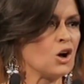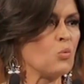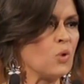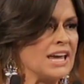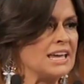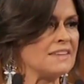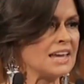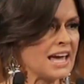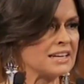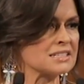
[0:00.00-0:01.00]
We,
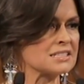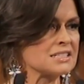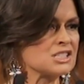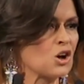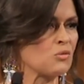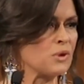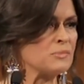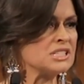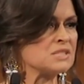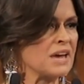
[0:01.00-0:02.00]
the editors of
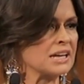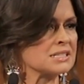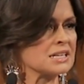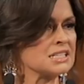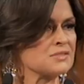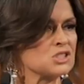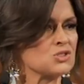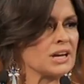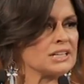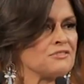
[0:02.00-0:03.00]
women's magazines of
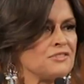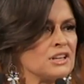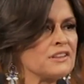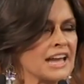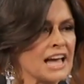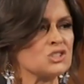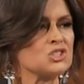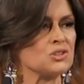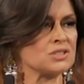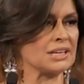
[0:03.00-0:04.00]
Australia, feel that our
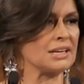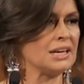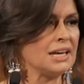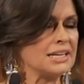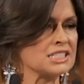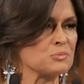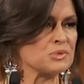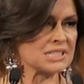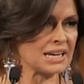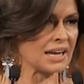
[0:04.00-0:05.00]
duty is to
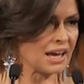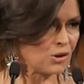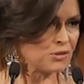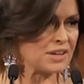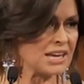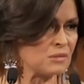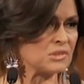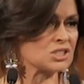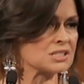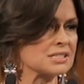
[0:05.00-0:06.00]
present healthy
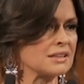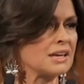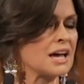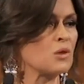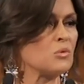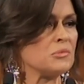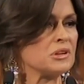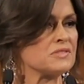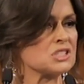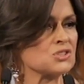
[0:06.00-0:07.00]
images to the young
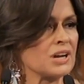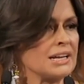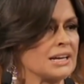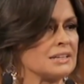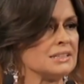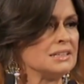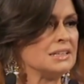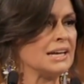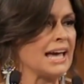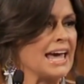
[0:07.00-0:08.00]
women of Australia,
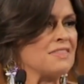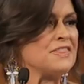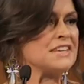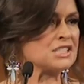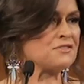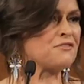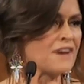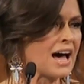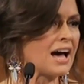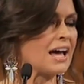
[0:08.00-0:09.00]
and this
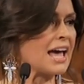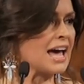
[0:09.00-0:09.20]
far